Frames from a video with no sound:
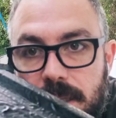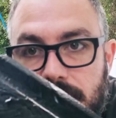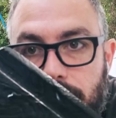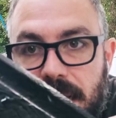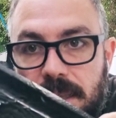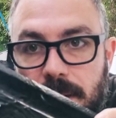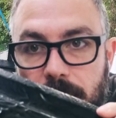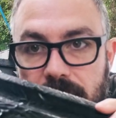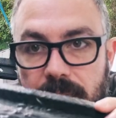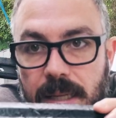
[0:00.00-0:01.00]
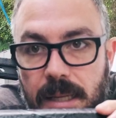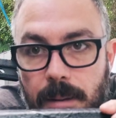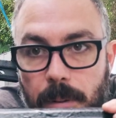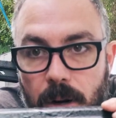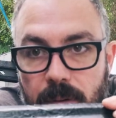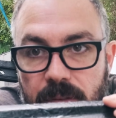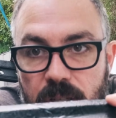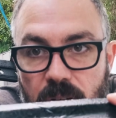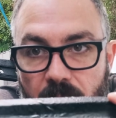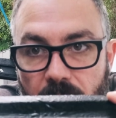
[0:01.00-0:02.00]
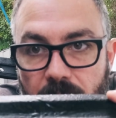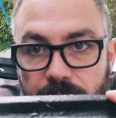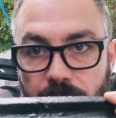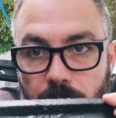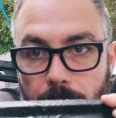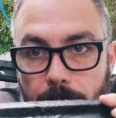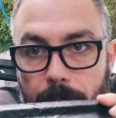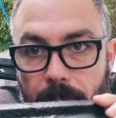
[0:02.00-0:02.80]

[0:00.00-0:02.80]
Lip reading: some paint that had been sitting in the bottom of the jar for